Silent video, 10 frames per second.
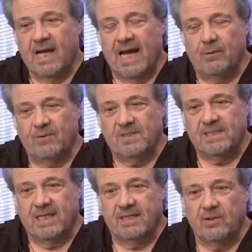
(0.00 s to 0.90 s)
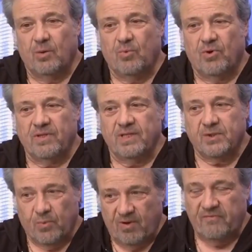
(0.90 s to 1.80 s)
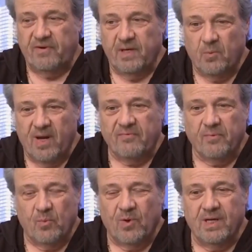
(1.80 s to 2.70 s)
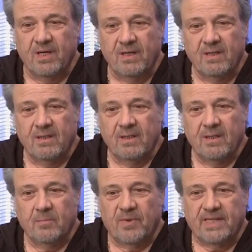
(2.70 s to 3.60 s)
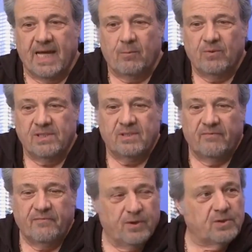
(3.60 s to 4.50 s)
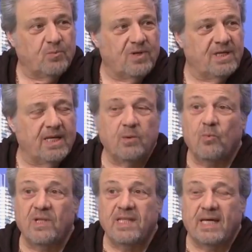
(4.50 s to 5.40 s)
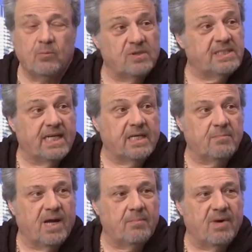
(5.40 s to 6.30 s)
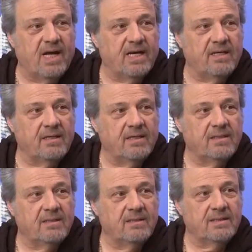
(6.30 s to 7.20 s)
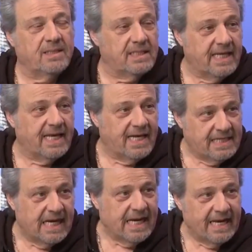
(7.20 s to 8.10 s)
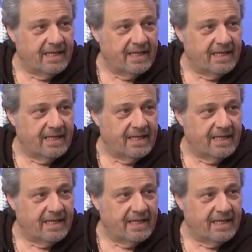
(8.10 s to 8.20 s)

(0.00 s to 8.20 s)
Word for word: I was uh, no more than 12 feet away from one, but that was the first one and the one that will stick in my mind till the day I die.